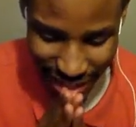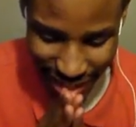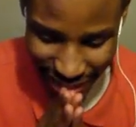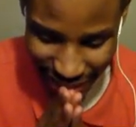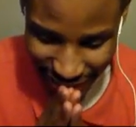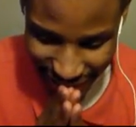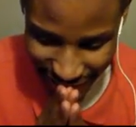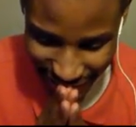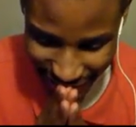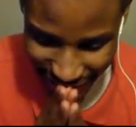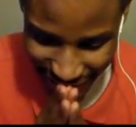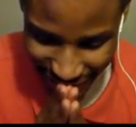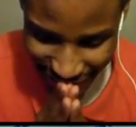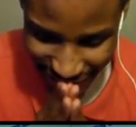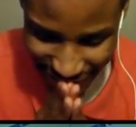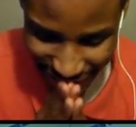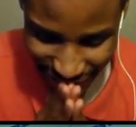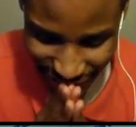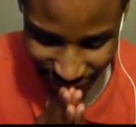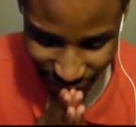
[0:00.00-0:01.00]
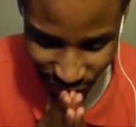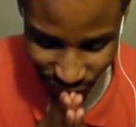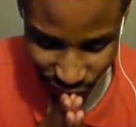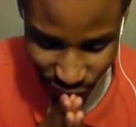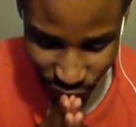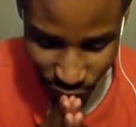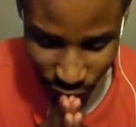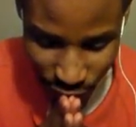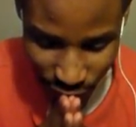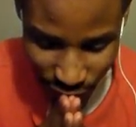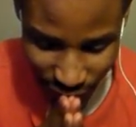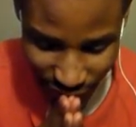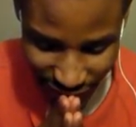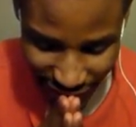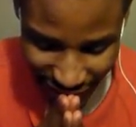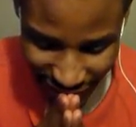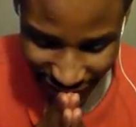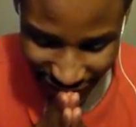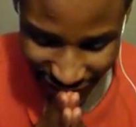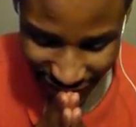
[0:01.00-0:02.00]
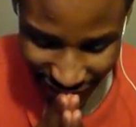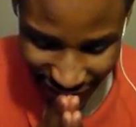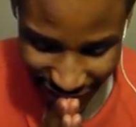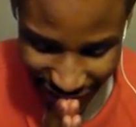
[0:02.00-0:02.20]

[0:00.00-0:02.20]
man. It's only four. Yeah,